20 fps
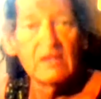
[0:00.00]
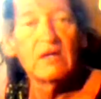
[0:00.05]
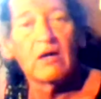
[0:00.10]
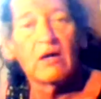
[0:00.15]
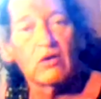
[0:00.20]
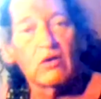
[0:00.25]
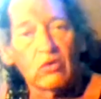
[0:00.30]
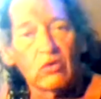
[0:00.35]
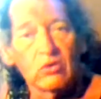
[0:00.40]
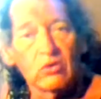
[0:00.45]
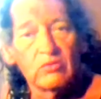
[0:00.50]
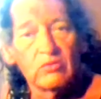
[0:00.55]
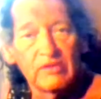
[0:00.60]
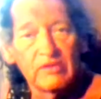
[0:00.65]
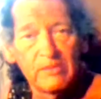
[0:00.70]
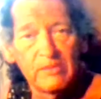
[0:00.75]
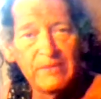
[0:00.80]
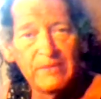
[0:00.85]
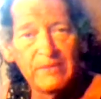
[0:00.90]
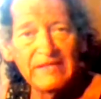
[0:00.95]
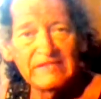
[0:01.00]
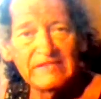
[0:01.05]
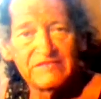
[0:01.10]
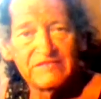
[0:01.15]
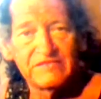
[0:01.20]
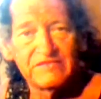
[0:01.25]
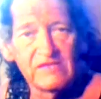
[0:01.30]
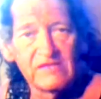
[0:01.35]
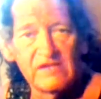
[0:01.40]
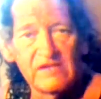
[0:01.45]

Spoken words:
A girl with a penis.